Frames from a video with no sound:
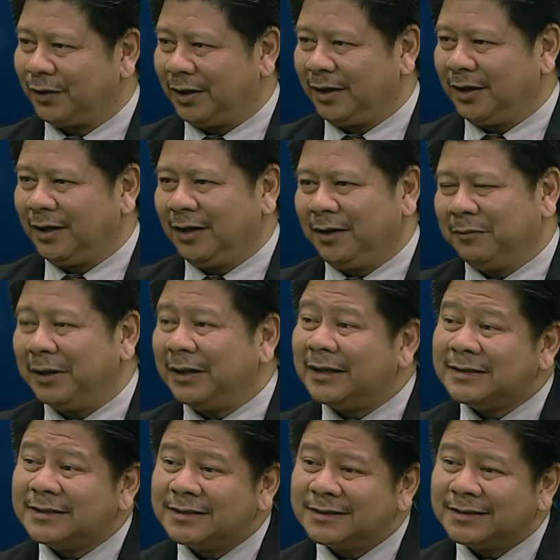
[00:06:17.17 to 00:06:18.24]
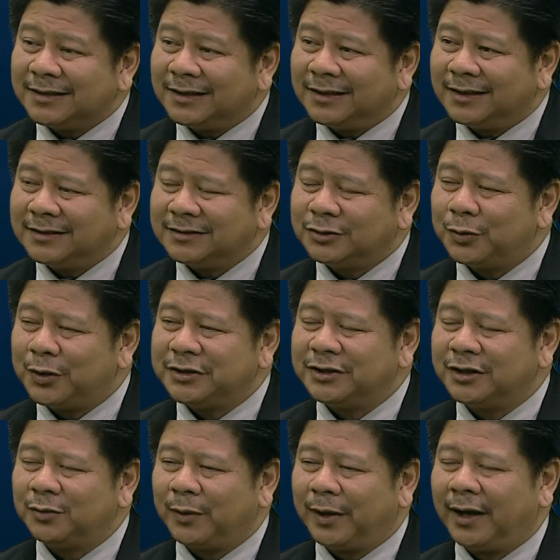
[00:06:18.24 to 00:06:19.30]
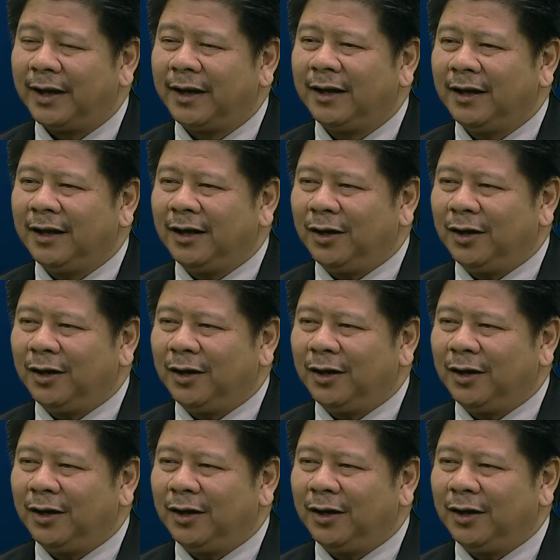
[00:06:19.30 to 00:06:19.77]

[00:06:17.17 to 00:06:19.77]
Okay, but this is a situation where